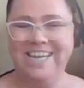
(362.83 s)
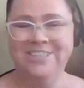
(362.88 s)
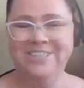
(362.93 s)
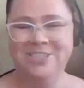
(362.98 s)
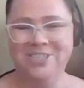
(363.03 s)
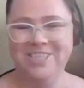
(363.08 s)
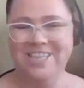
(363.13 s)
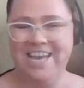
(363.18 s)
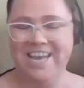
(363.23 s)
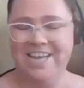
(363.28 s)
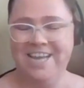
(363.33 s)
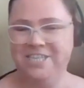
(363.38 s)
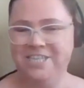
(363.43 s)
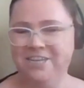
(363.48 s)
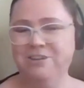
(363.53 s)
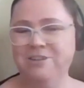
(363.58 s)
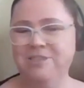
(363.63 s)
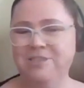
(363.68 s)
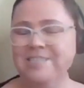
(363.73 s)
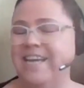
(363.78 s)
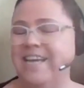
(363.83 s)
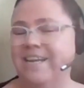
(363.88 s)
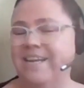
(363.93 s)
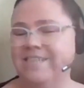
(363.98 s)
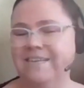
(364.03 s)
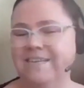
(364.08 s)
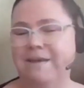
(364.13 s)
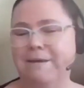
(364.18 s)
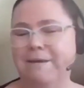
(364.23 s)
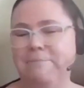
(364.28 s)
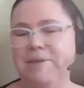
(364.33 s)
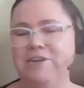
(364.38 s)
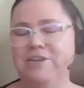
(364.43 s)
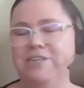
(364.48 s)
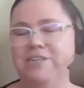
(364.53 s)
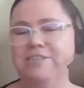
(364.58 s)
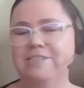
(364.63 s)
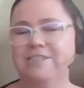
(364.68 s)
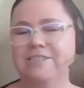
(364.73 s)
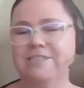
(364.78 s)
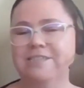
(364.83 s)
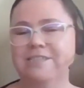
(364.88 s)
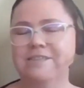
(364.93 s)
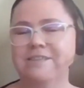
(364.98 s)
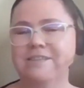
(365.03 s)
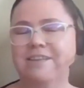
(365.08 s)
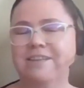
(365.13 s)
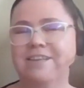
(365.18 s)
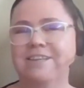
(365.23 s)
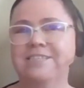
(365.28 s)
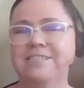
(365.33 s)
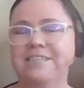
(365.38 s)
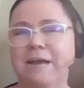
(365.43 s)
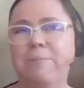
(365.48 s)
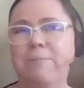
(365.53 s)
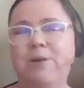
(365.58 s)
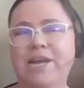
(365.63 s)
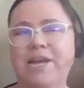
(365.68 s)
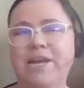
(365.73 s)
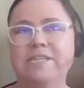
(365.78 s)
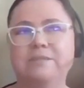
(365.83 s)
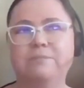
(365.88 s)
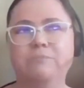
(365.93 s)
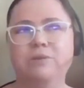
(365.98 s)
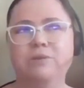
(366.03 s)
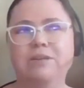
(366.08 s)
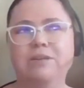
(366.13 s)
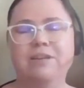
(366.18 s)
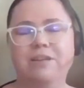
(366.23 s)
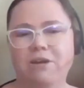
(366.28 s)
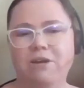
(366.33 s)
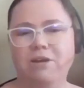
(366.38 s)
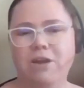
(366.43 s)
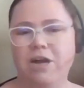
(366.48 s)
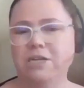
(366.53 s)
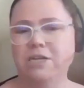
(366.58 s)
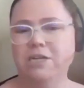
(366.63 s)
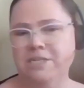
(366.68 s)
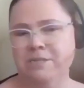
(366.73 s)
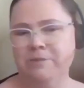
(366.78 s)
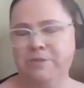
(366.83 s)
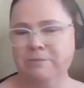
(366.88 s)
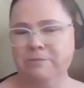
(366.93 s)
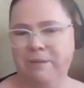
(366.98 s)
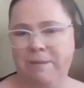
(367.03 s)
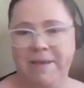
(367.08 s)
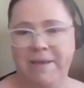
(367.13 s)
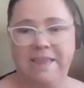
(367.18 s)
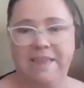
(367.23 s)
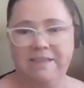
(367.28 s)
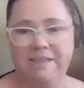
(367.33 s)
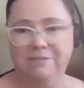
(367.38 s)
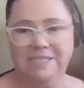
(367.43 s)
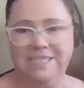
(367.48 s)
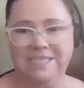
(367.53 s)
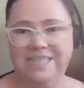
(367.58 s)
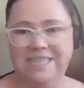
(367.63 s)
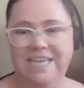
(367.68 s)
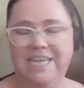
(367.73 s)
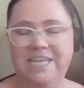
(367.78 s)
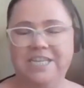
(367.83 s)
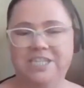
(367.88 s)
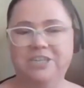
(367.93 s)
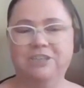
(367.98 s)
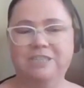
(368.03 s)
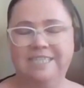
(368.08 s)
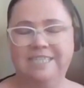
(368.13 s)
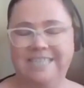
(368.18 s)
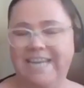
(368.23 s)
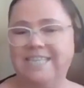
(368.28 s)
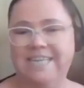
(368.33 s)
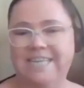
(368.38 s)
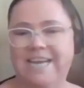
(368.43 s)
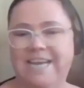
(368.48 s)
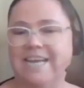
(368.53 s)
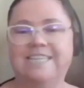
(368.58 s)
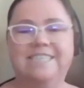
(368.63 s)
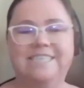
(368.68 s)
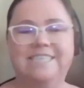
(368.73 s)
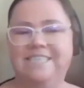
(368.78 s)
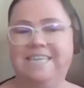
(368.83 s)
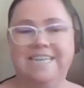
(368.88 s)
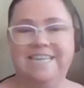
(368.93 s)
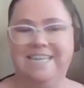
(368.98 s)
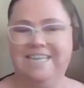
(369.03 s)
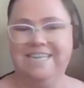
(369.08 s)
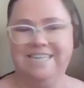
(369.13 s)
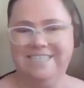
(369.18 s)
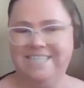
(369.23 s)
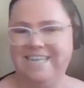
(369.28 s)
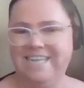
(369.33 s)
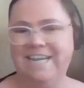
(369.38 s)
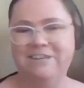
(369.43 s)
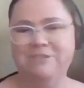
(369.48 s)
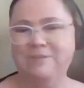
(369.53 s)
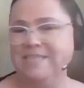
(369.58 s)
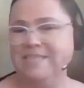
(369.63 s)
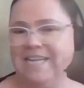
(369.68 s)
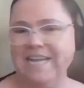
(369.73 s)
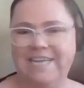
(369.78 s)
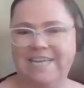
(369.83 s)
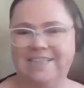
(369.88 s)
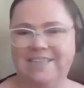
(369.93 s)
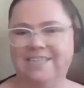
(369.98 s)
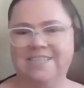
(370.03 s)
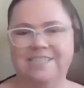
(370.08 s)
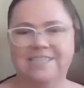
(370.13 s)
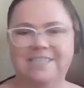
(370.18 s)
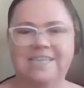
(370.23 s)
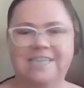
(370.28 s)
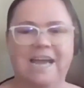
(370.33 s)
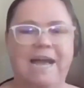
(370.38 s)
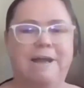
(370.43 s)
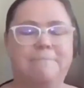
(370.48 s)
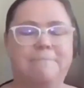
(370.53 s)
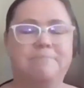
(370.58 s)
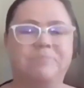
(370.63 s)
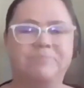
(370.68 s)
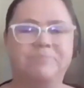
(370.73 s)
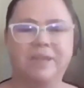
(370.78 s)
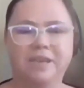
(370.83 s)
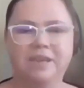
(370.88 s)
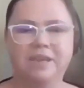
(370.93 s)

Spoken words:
into the NGO sector, because in some ways, largely because my mother was in the NGO sector and I'd seen it. And it was like this, I